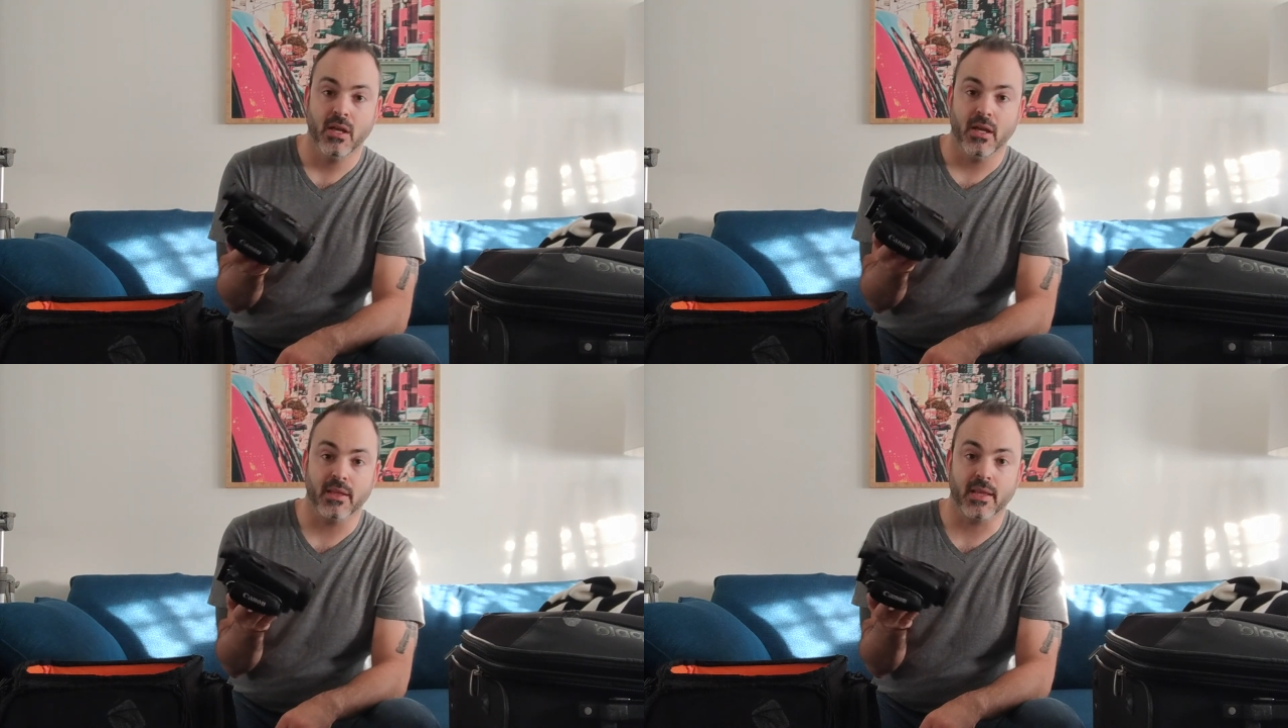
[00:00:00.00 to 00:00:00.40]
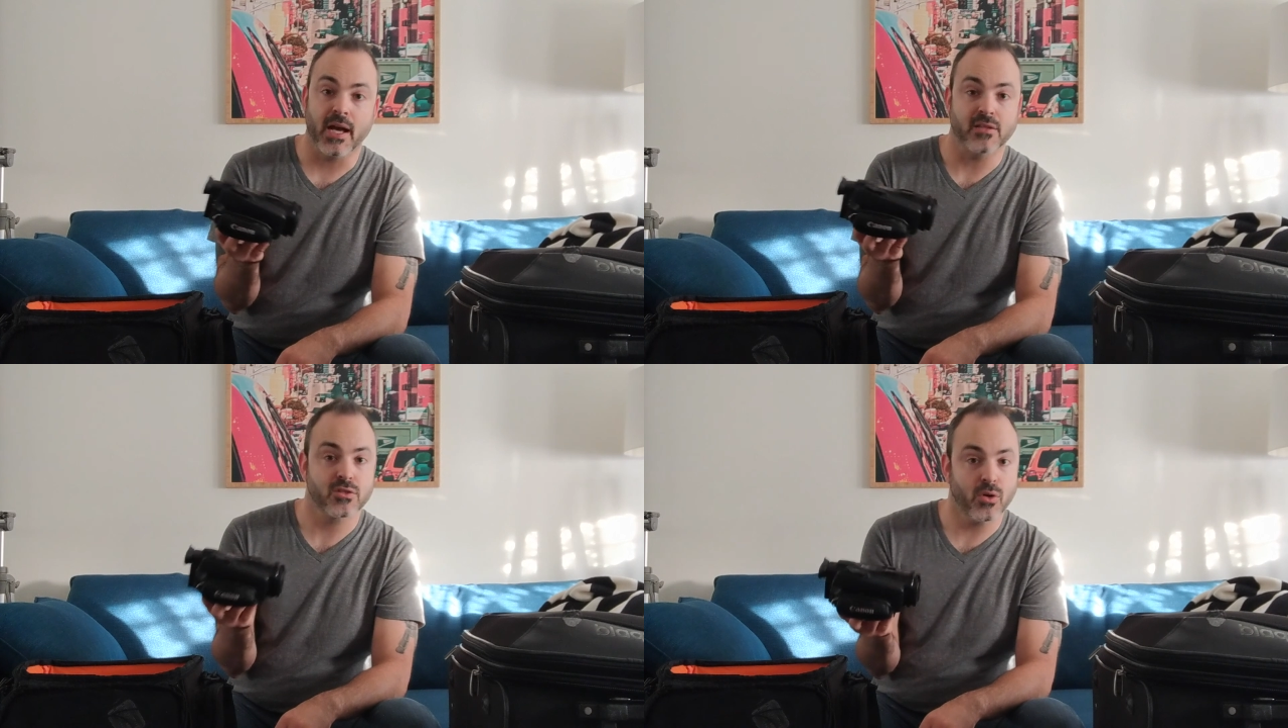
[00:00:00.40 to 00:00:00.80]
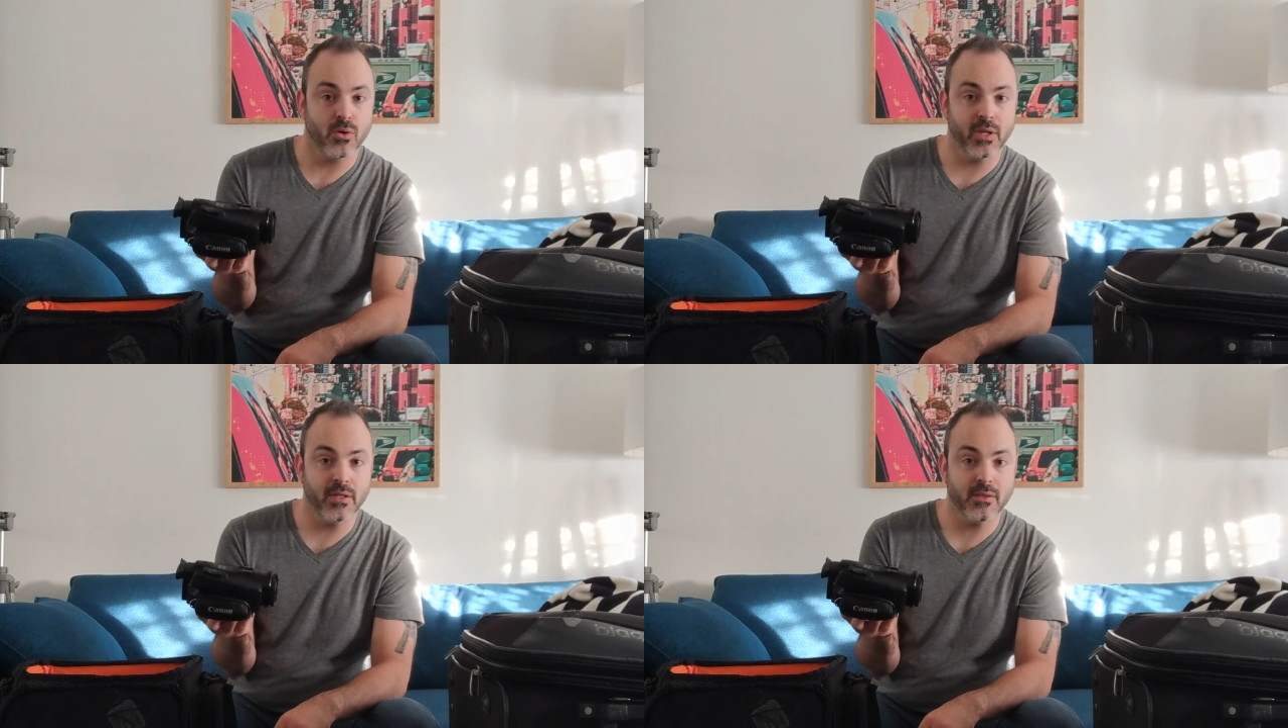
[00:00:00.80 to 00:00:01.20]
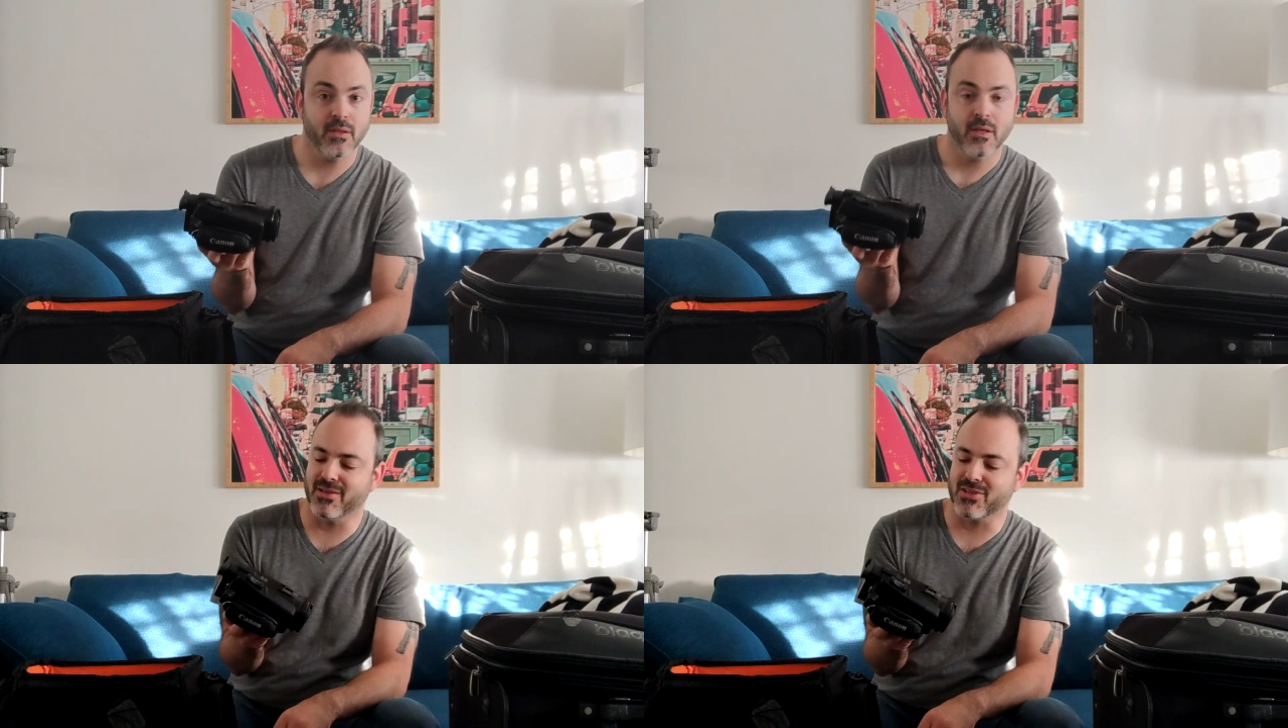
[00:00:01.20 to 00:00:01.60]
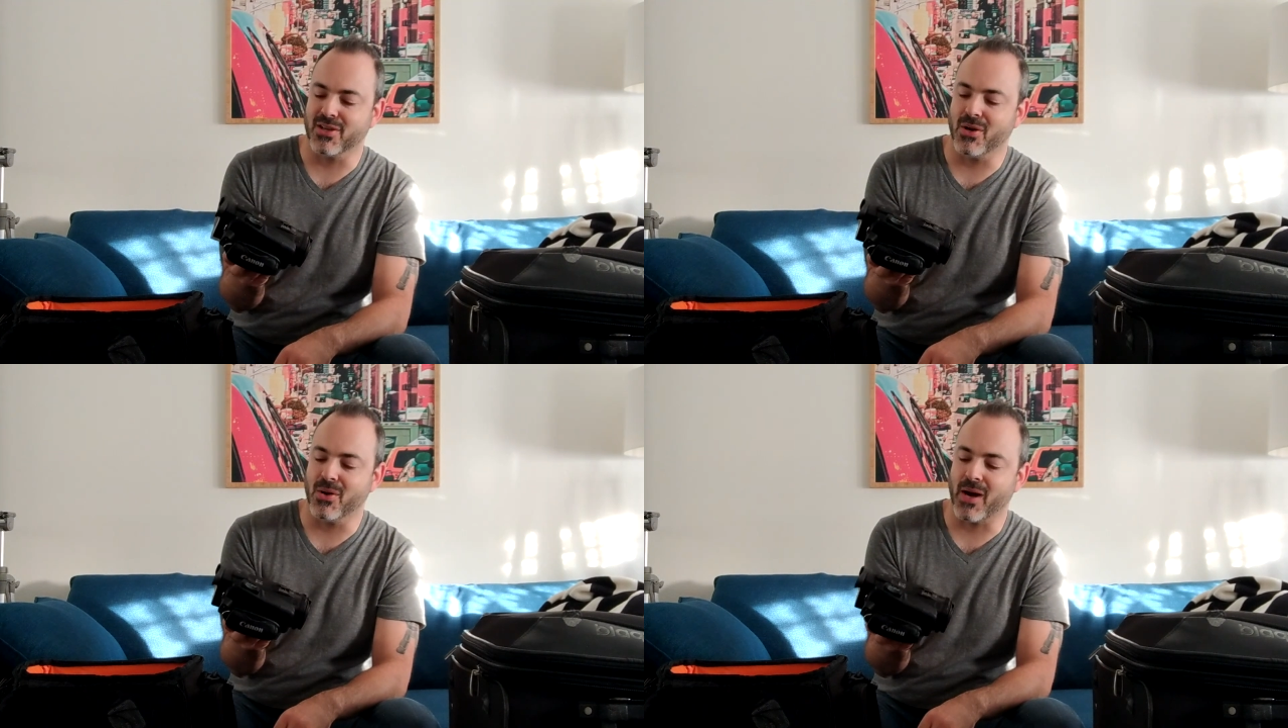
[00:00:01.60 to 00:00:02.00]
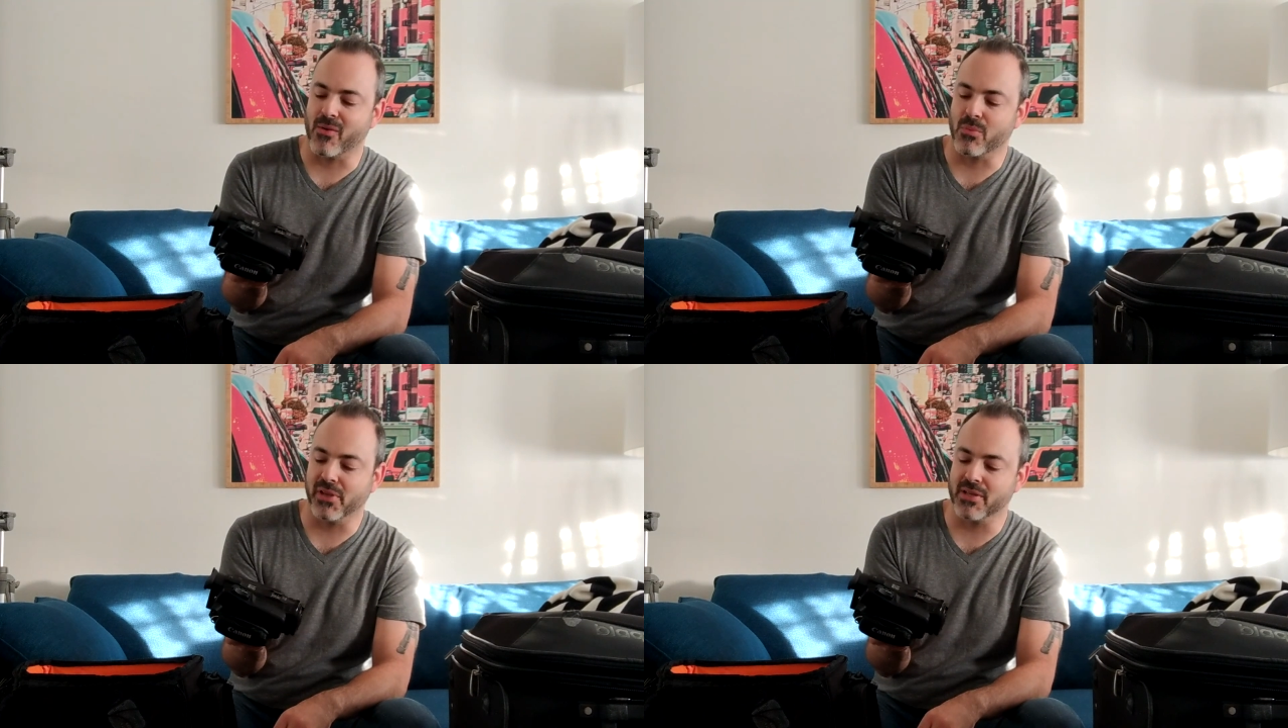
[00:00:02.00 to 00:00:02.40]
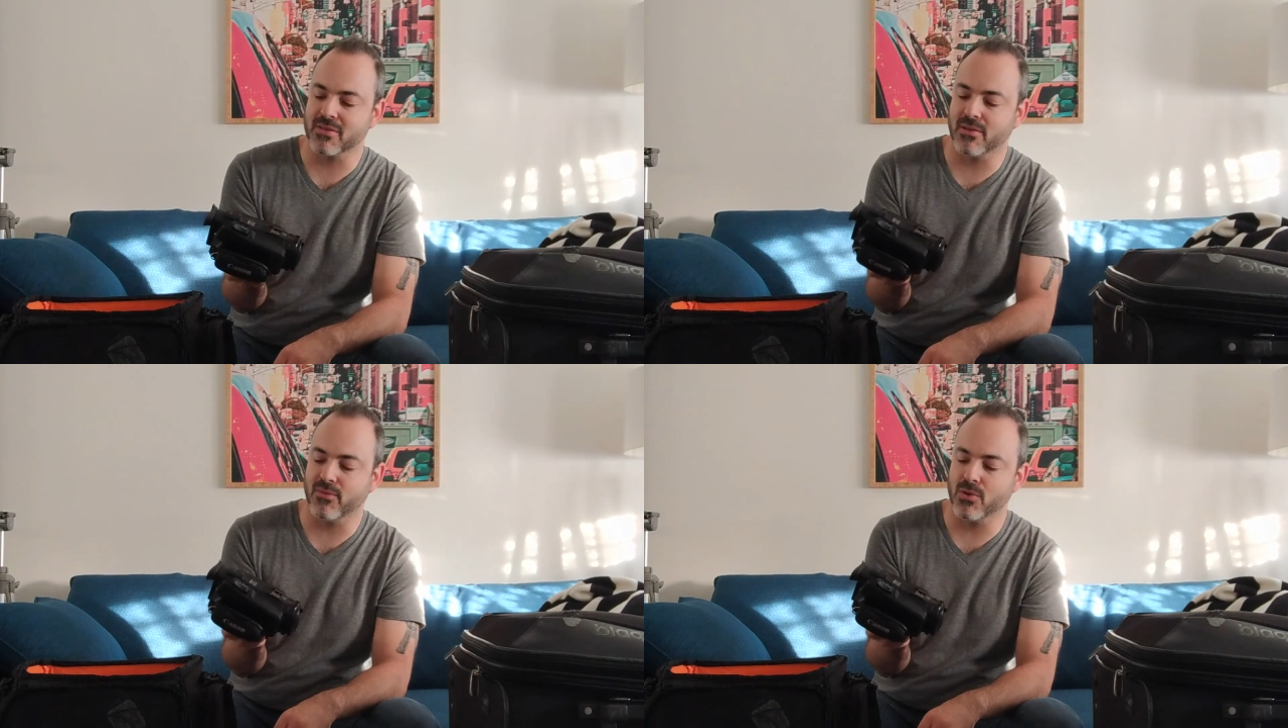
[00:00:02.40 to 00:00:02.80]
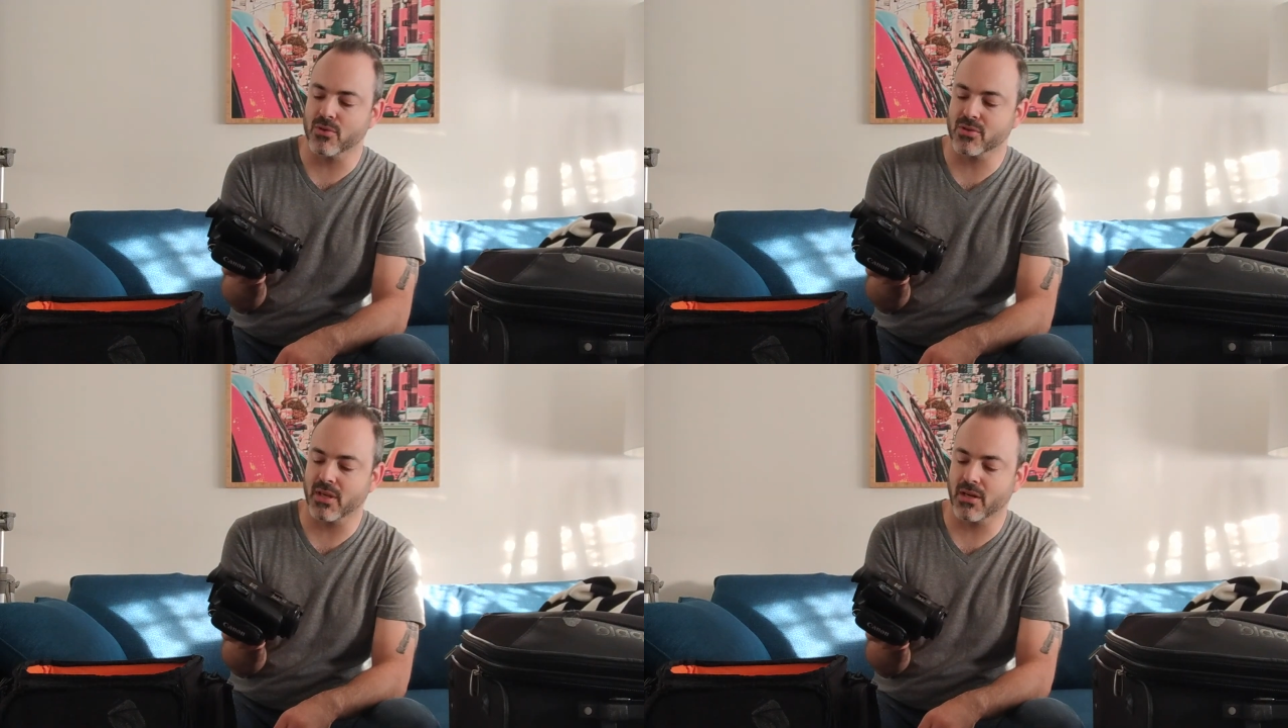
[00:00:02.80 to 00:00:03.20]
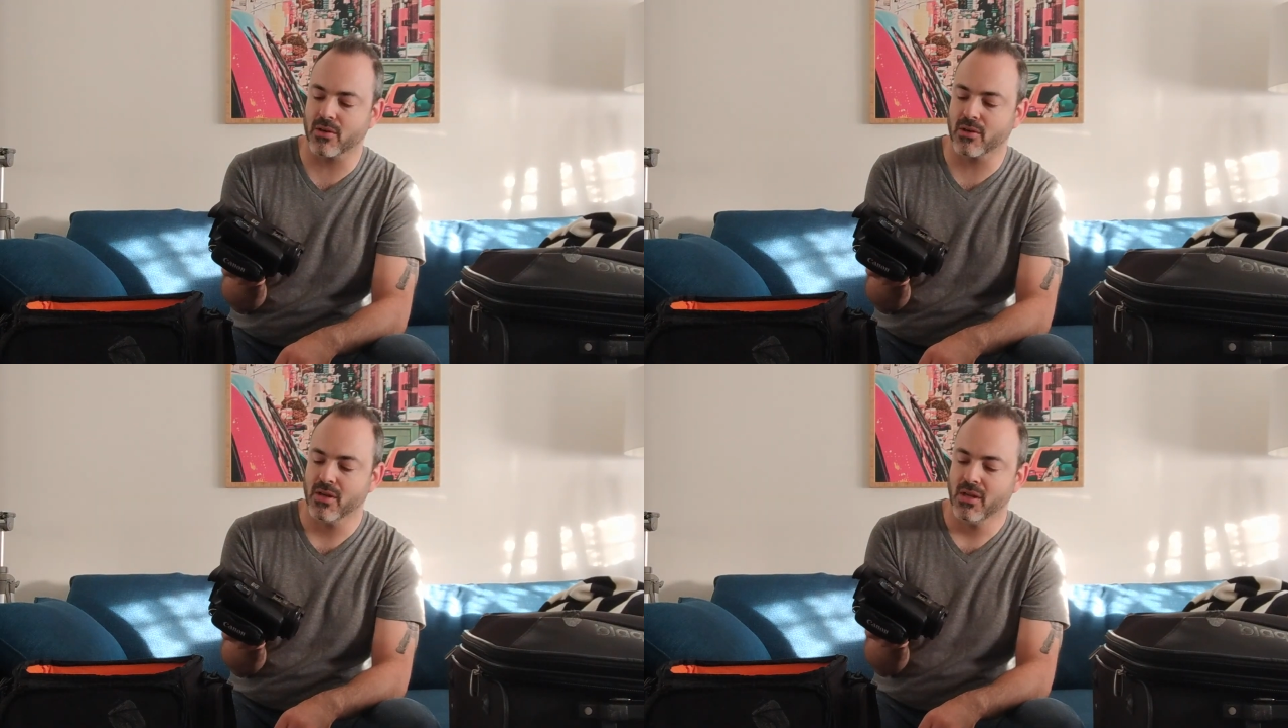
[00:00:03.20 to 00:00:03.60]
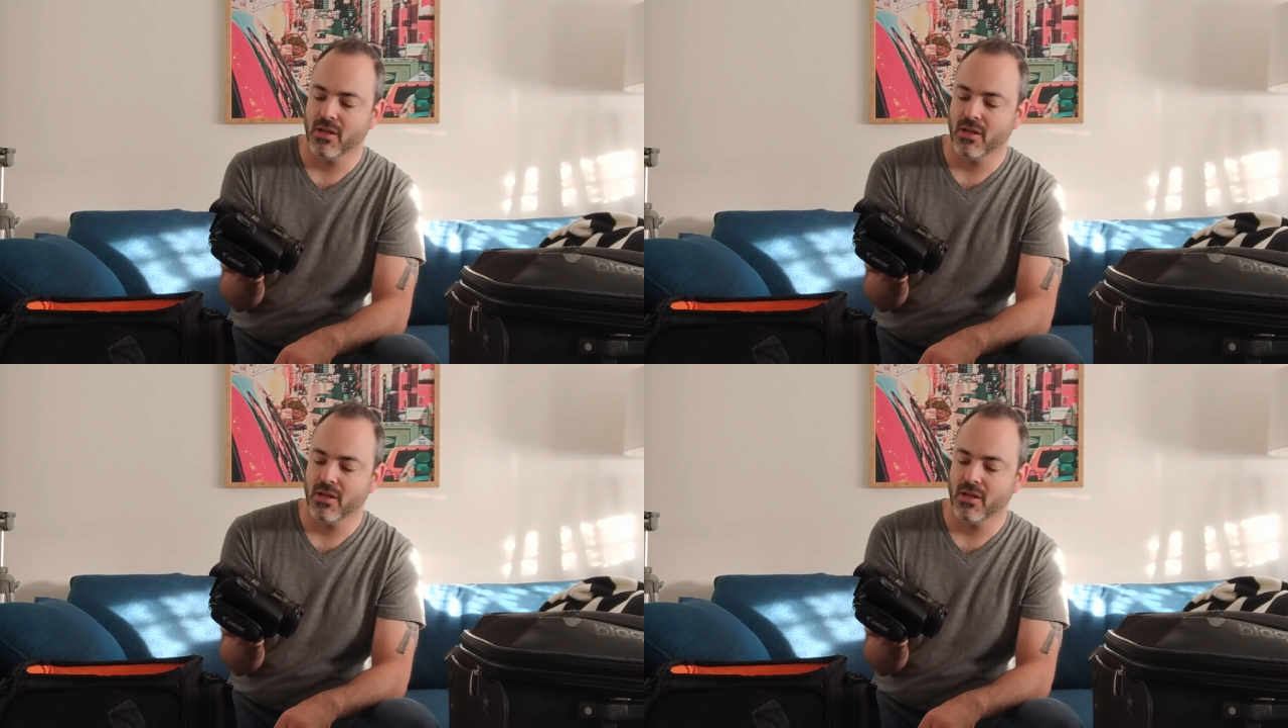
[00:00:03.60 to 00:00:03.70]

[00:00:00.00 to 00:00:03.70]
It got stolen, so I replaced it a few years later